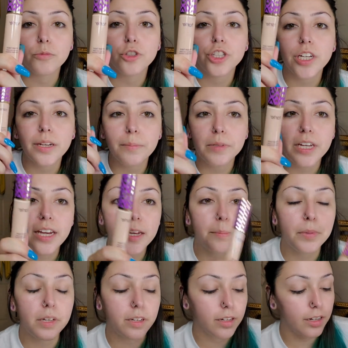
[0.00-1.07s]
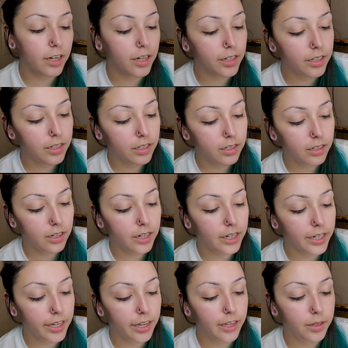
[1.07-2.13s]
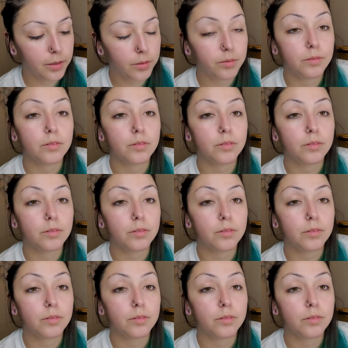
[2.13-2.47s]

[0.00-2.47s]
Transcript: shape tape and again